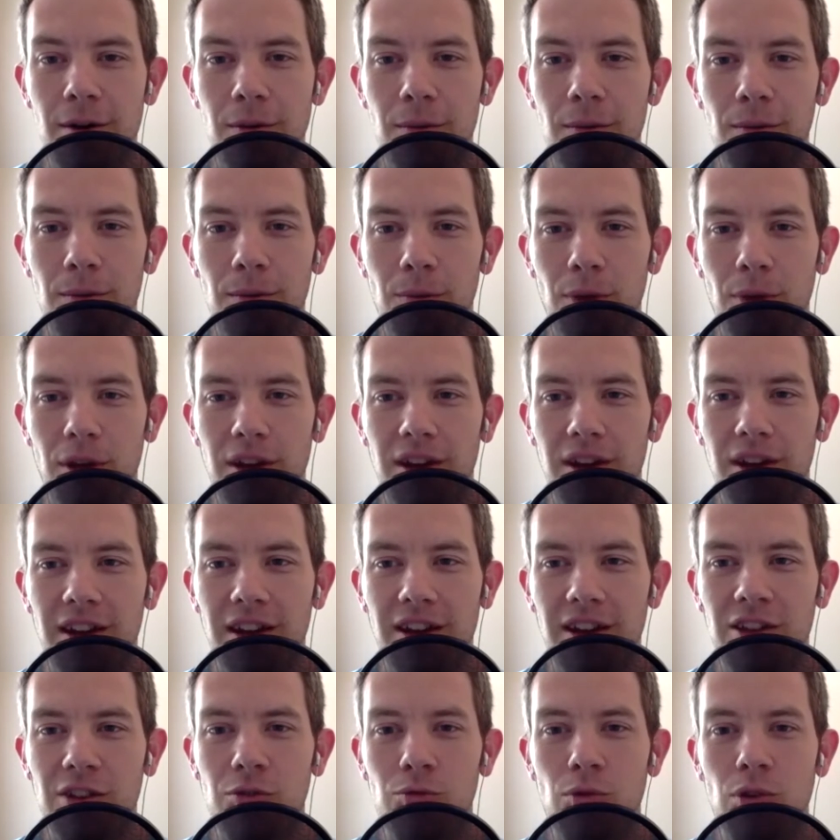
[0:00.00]
but
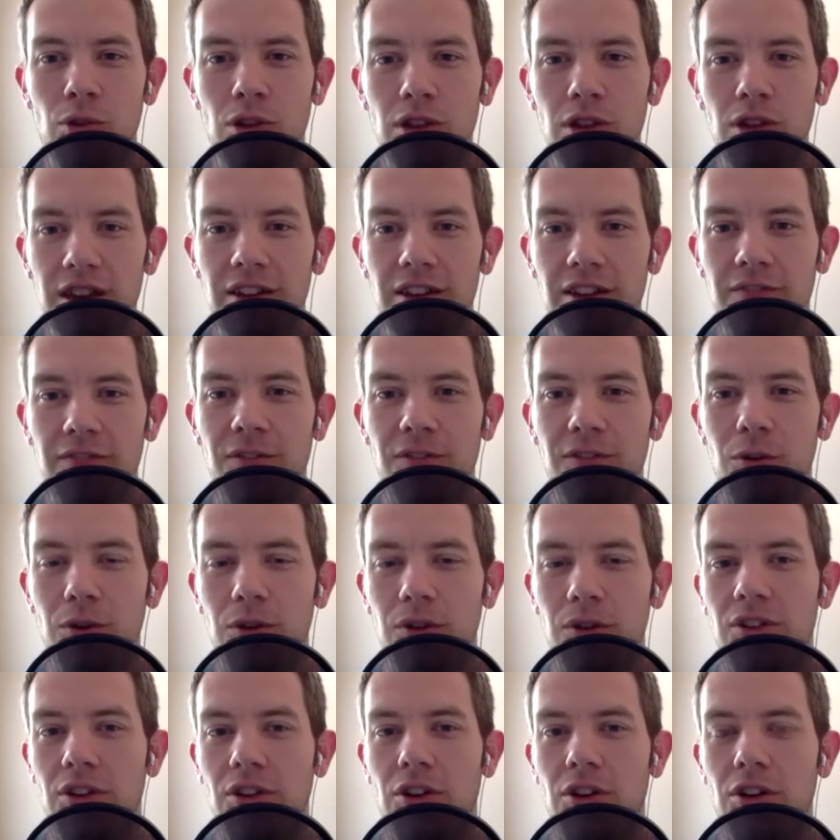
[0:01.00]
you really need to
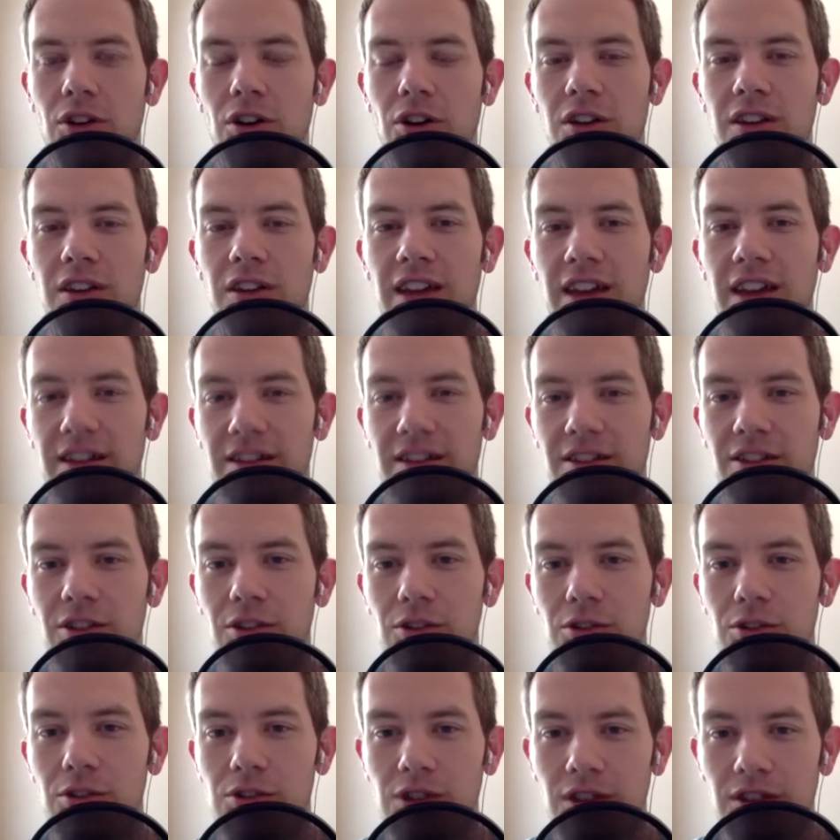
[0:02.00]
focus on the
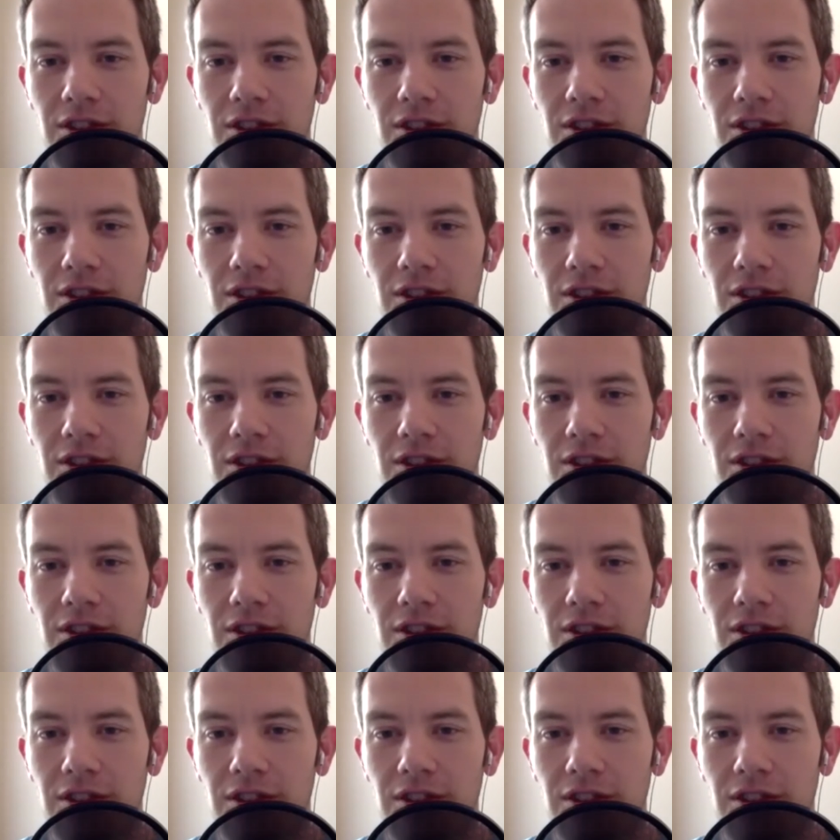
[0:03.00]
execution.